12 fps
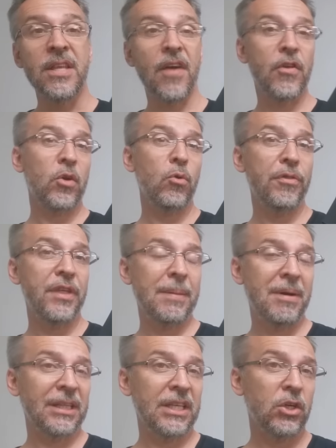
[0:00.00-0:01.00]
The other cool
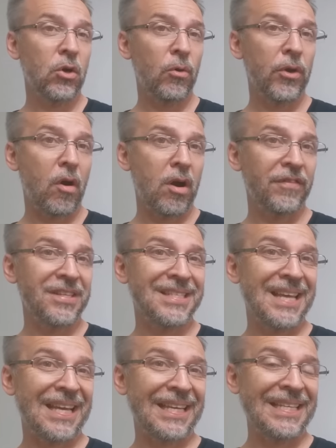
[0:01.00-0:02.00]
thing about the gold
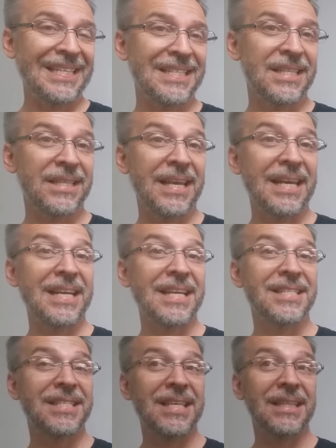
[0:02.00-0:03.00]
Artifice deck is that it
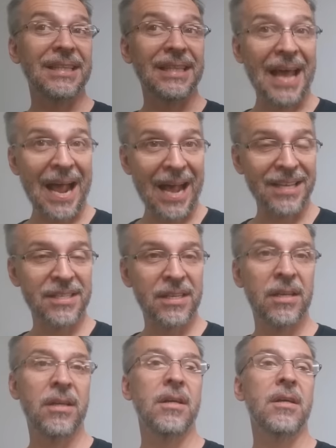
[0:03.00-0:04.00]
is the last
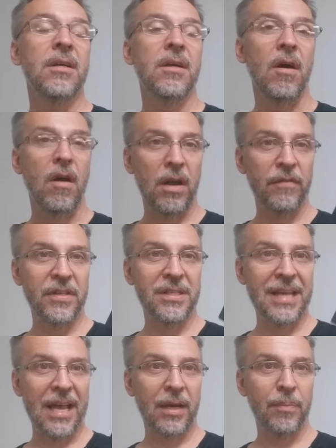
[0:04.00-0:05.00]
Artifice
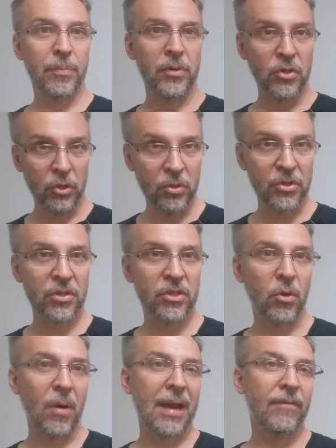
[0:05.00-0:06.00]
deck produced.
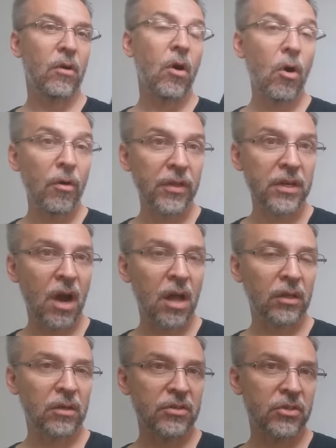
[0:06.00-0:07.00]
So out of all the
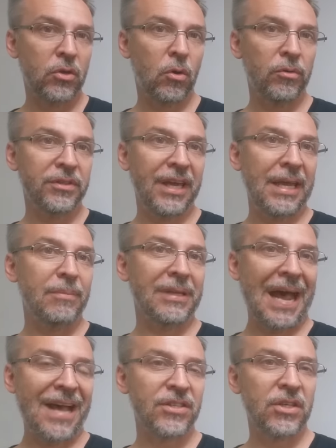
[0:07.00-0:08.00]
colors, gold came
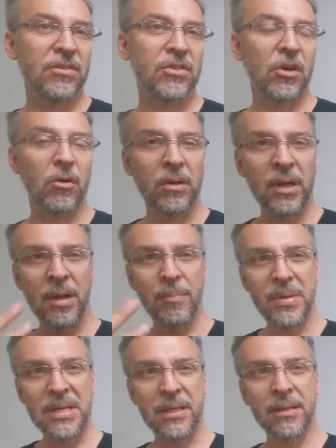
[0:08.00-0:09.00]
last. And so
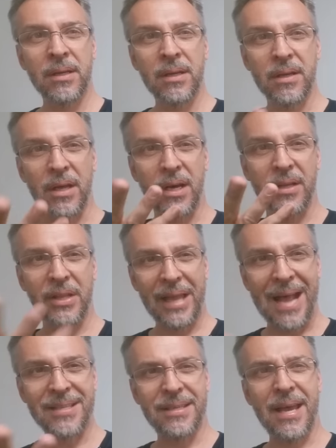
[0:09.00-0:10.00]
being the
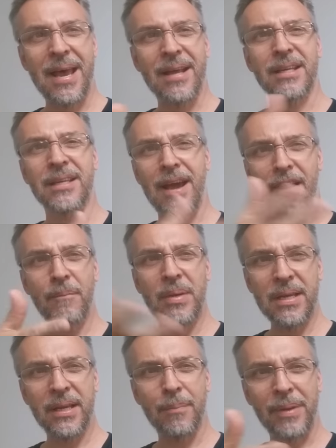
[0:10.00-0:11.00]
last deck and kind of
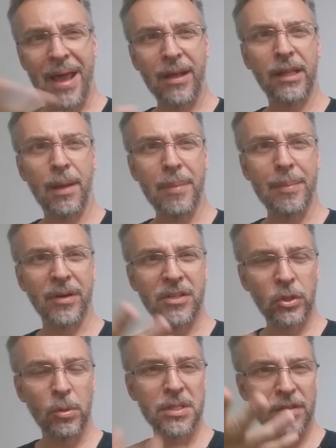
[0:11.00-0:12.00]
being a Black Club member
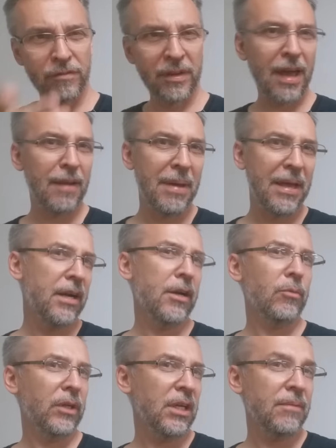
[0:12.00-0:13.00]
exclusive kind of made it
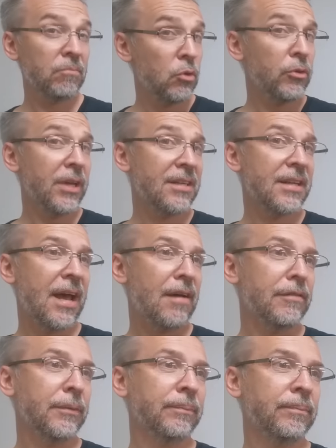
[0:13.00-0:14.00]
a really cool deck to
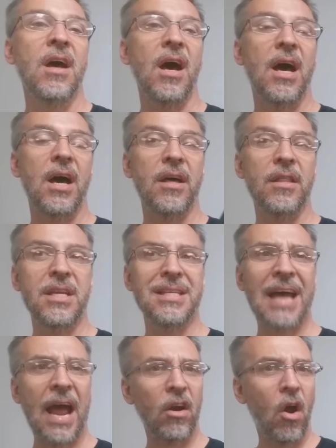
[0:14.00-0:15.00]
have. The
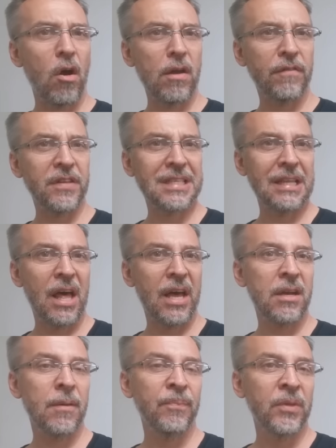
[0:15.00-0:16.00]
entire Artifice
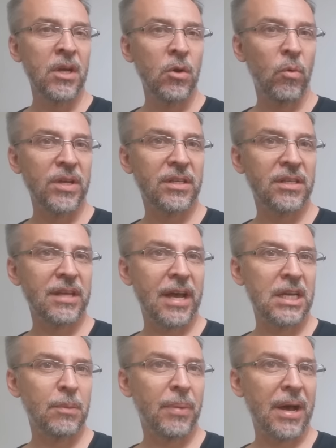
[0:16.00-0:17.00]
line was
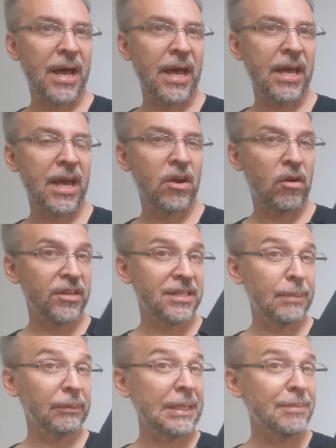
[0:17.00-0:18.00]
designed by an artist
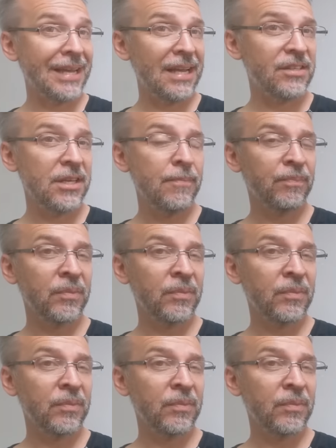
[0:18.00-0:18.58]
named Lee McKenzie.